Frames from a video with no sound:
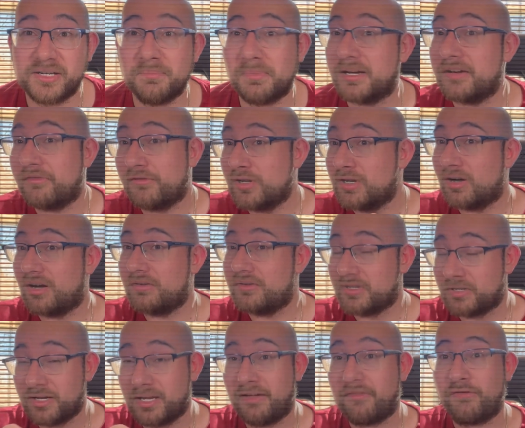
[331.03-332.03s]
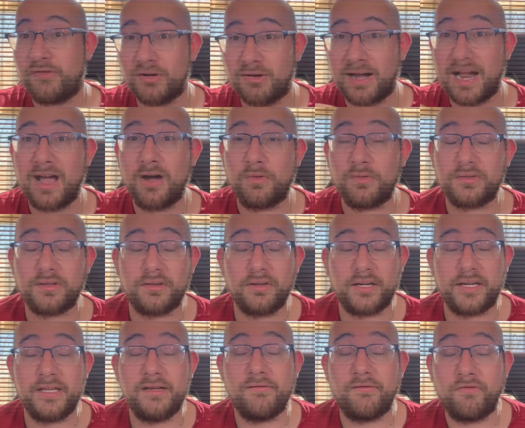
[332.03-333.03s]
But if you're out
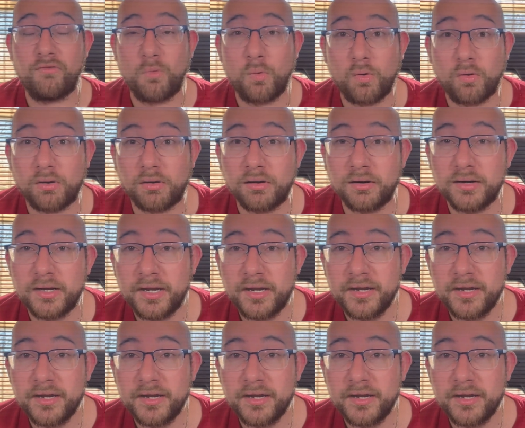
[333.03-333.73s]
looking for